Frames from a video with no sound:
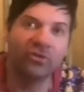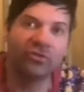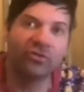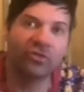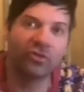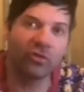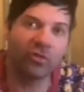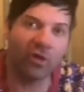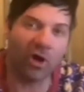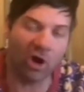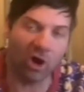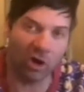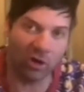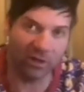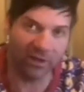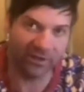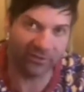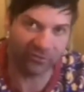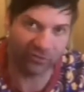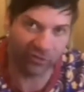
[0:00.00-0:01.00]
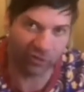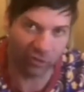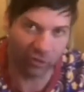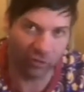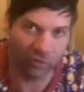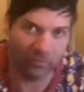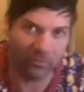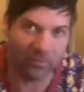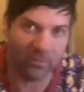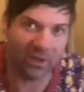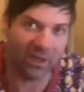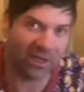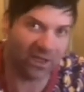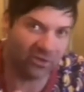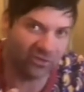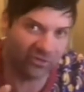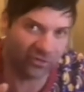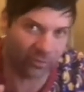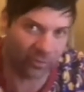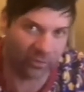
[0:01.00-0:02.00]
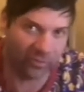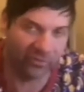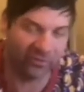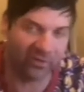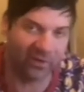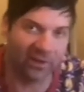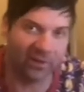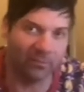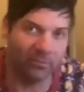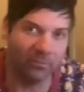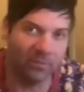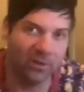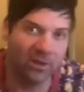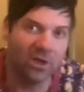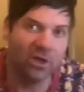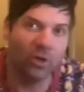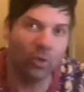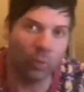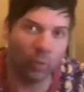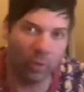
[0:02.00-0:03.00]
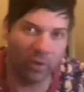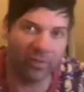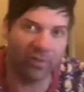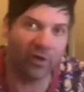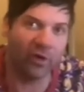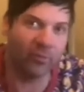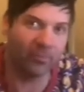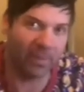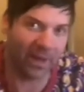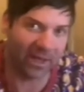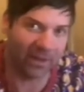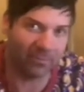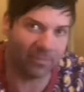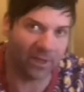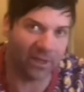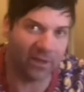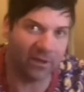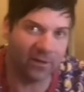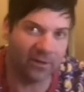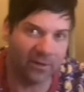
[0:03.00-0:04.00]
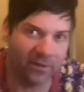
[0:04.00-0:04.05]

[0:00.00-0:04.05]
to the holy tomb in Jerusalem with her baby.